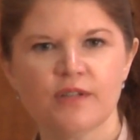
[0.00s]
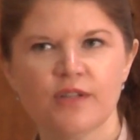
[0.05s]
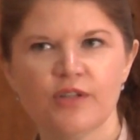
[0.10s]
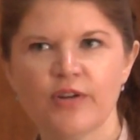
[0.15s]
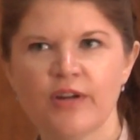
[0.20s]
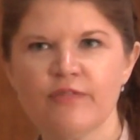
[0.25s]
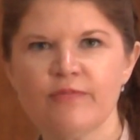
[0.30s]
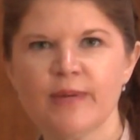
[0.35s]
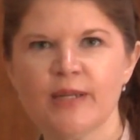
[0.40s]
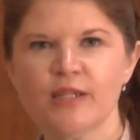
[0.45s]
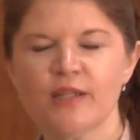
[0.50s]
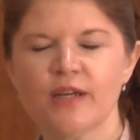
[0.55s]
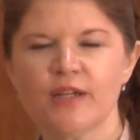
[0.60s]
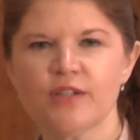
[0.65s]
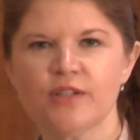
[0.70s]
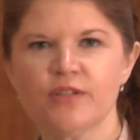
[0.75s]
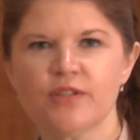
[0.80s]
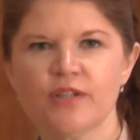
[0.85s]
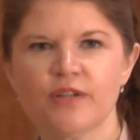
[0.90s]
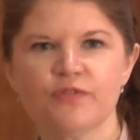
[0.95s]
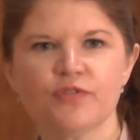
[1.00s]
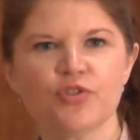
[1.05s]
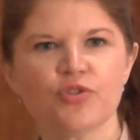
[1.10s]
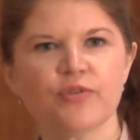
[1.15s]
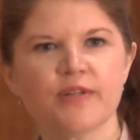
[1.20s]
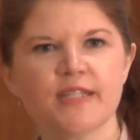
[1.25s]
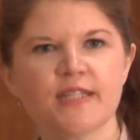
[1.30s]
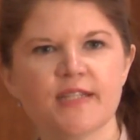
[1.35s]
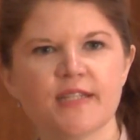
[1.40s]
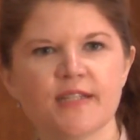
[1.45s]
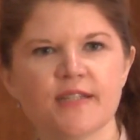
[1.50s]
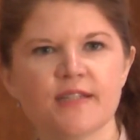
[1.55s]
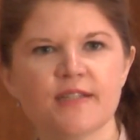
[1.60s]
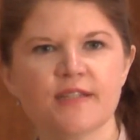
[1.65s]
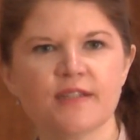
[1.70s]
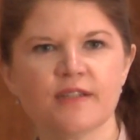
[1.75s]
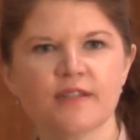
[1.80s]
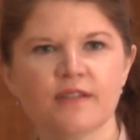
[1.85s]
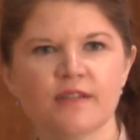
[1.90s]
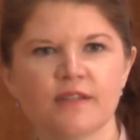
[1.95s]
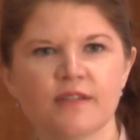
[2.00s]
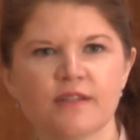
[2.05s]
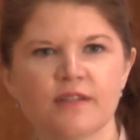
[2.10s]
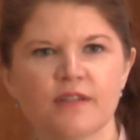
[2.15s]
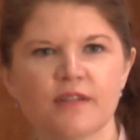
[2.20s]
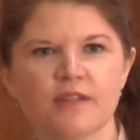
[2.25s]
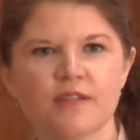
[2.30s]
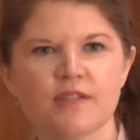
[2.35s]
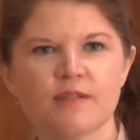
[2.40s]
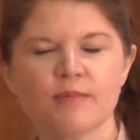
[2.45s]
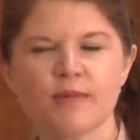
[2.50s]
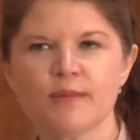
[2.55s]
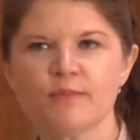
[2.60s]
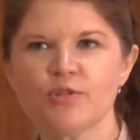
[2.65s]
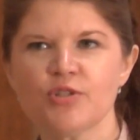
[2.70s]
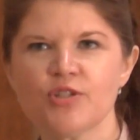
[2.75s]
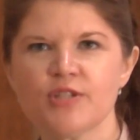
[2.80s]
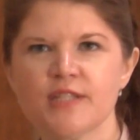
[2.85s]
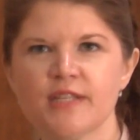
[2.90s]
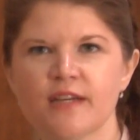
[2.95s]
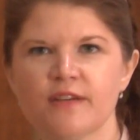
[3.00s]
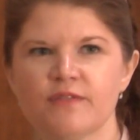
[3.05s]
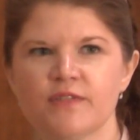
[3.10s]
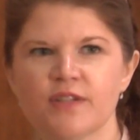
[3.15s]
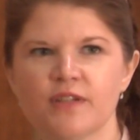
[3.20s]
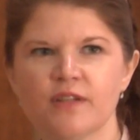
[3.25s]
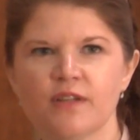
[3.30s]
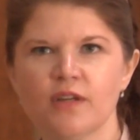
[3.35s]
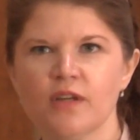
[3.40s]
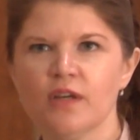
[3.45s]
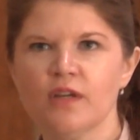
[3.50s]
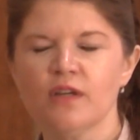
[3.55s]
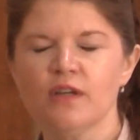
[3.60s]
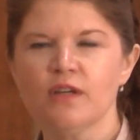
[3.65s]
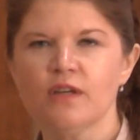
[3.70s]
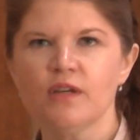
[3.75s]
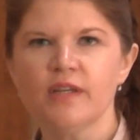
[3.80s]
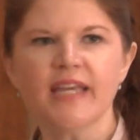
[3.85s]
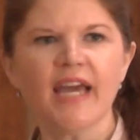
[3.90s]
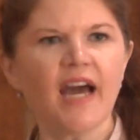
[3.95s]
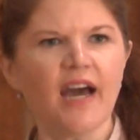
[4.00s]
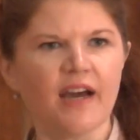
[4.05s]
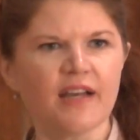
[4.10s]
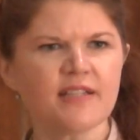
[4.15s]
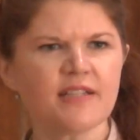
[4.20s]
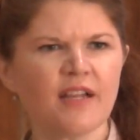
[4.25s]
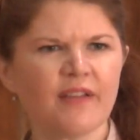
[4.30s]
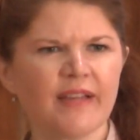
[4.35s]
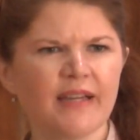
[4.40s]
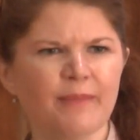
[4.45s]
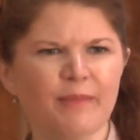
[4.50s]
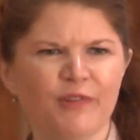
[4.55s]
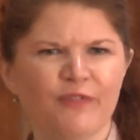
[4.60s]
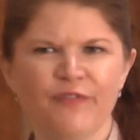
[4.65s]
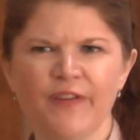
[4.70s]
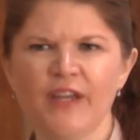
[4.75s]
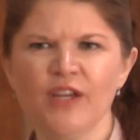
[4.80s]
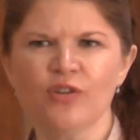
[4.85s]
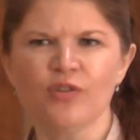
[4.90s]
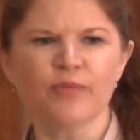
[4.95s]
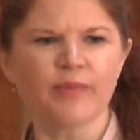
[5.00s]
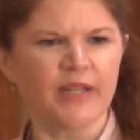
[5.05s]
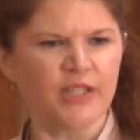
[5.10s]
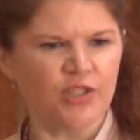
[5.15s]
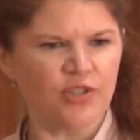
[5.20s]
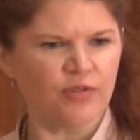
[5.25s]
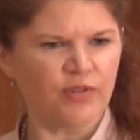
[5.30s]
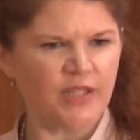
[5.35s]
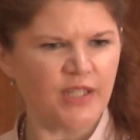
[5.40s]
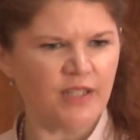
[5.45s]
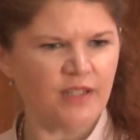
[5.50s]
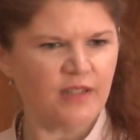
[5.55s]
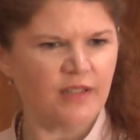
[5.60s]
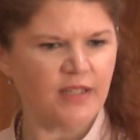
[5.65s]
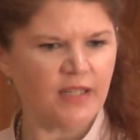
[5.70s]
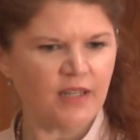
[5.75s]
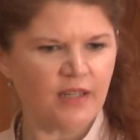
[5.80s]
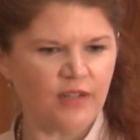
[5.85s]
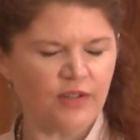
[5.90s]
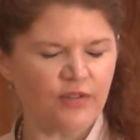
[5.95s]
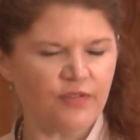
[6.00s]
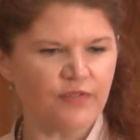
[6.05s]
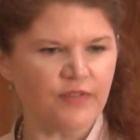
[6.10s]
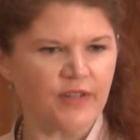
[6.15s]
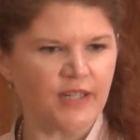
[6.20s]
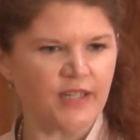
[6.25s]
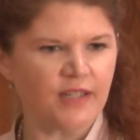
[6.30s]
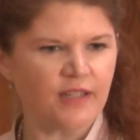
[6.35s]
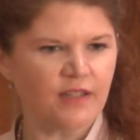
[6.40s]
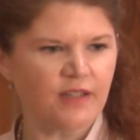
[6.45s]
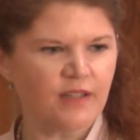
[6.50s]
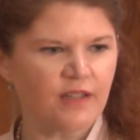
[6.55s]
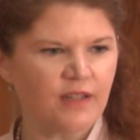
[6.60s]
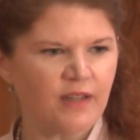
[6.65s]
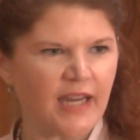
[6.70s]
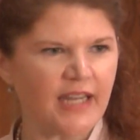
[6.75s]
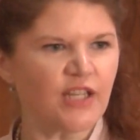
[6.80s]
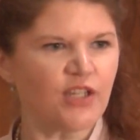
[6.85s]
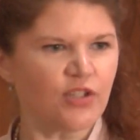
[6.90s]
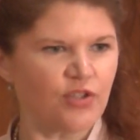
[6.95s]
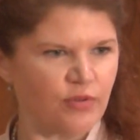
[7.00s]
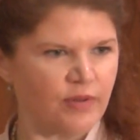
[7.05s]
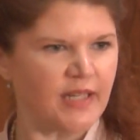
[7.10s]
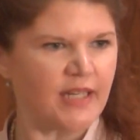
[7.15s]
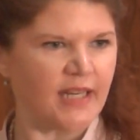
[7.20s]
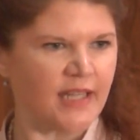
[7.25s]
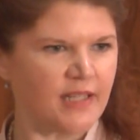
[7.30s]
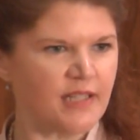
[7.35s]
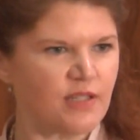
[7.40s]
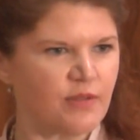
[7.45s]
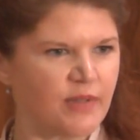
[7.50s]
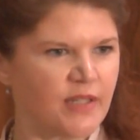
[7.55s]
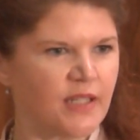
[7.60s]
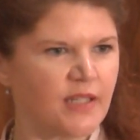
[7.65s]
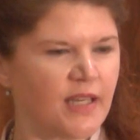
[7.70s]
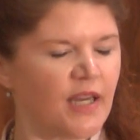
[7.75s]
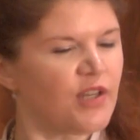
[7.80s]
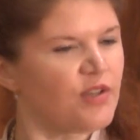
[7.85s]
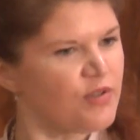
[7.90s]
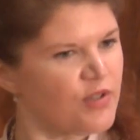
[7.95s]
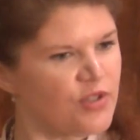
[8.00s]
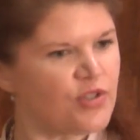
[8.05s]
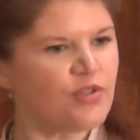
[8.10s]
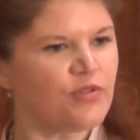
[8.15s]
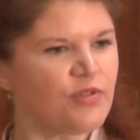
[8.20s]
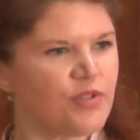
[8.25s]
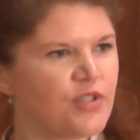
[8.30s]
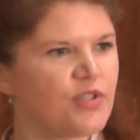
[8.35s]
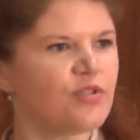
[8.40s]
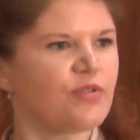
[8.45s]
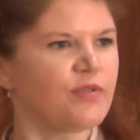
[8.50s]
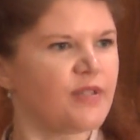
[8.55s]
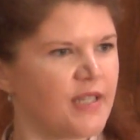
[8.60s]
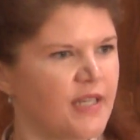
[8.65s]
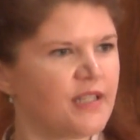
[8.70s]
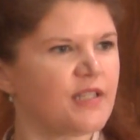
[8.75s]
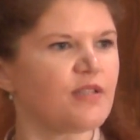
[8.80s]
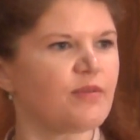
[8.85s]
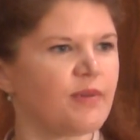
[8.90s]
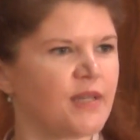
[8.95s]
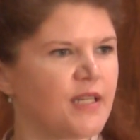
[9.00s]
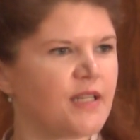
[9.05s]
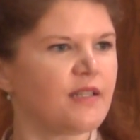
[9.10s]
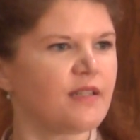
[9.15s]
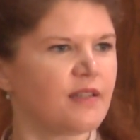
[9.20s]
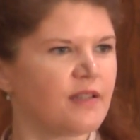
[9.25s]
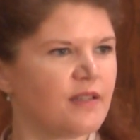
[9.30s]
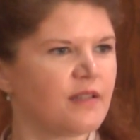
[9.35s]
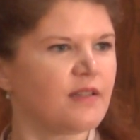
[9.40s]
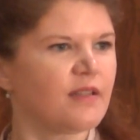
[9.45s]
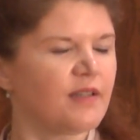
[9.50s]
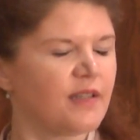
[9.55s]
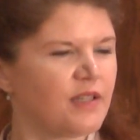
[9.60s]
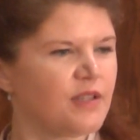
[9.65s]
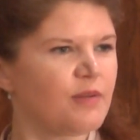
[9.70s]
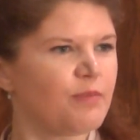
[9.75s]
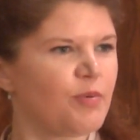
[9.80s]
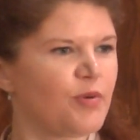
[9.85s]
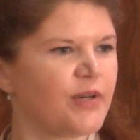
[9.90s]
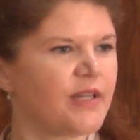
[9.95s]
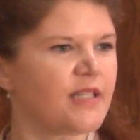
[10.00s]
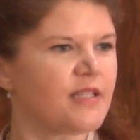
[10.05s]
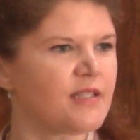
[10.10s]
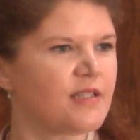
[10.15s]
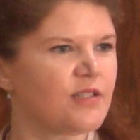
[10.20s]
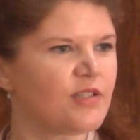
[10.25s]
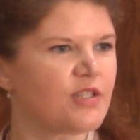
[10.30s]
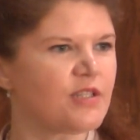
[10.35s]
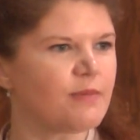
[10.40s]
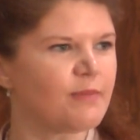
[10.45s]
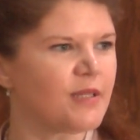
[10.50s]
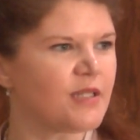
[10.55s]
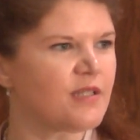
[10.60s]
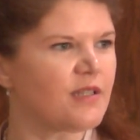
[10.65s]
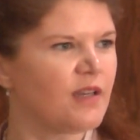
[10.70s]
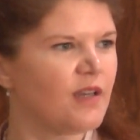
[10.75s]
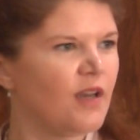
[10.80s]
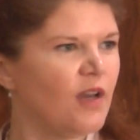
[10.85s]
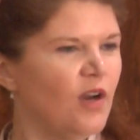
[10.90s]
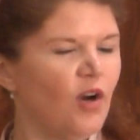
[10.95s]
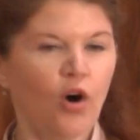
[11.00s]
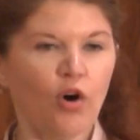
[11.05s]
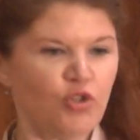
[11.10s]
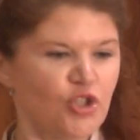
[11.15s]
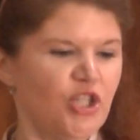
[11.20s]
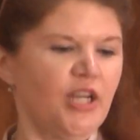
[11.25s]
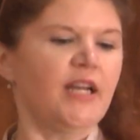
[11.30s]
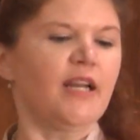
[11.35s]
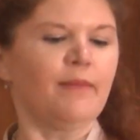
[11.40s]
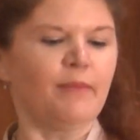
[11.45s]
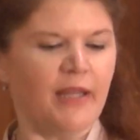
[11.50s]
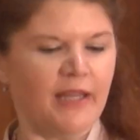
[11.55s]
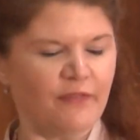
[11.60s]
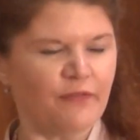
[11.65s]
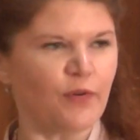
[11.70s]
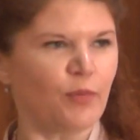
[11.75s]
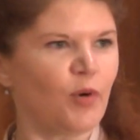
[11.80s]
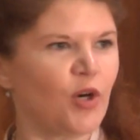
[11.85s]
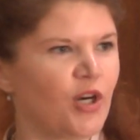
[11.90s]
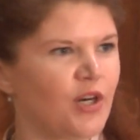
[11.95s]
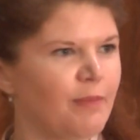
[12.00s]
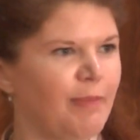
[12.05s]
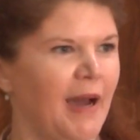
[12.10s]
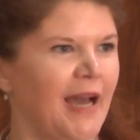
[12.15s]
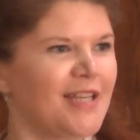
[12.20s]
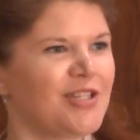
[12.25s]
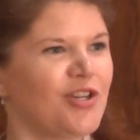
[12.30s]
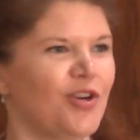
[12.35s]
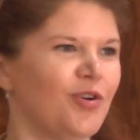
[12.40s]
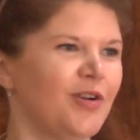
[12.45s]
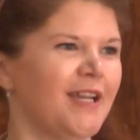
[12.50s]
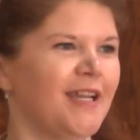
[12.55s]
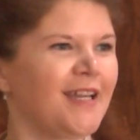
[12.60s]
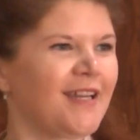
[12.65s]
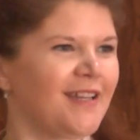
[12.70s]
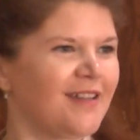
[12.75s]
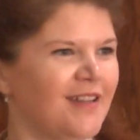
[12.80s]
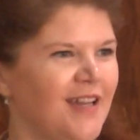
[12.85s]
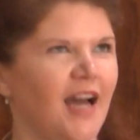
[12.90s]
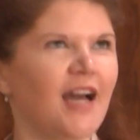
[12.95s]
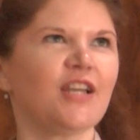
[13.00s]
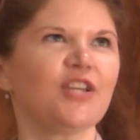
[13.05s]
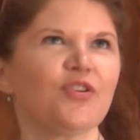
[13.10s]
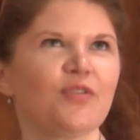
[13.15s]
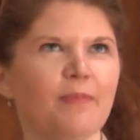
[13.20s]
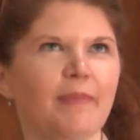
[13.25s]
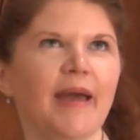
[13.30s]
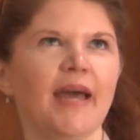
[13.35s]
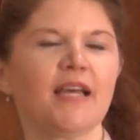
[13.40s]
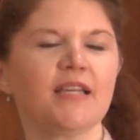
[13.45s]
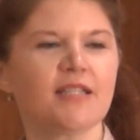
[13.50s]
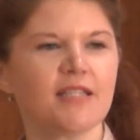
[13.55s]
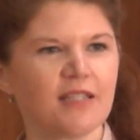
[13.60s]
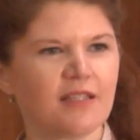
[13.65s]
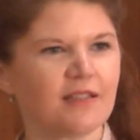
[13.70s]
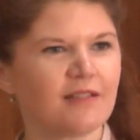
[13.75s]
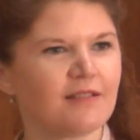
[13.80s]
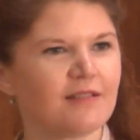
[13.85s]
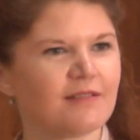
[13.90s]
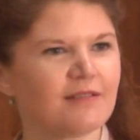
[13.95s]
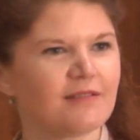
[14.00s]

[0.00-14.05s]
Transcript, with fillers: You know, I've made a lot of tough choices, and sometimes you just have to. Yeah, it's not like I'm a fail, right, Jody? Yeah, you're fine. I can do it next week. Yeah, you can choose to do it next week and get the points and dismiss. Oh shit, I'm late for work. Bye, Jody. God, you're the best.